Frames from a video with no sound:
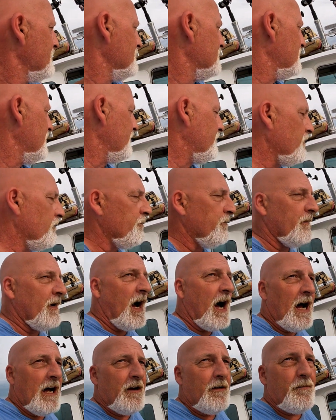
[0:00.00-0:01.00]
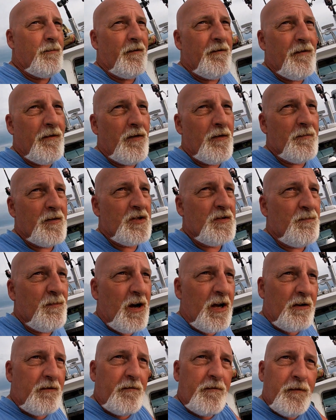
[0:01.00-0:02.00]
different higher performance
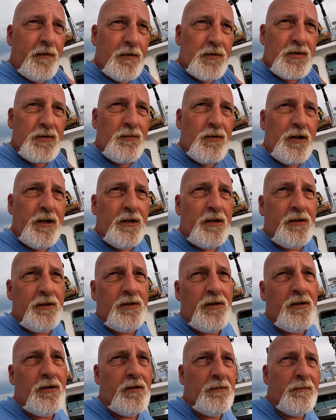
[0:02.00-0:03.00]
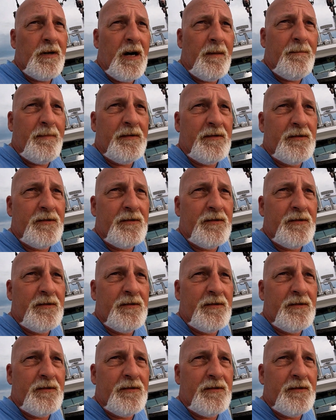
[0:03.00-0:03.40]
microphones where you can turn them up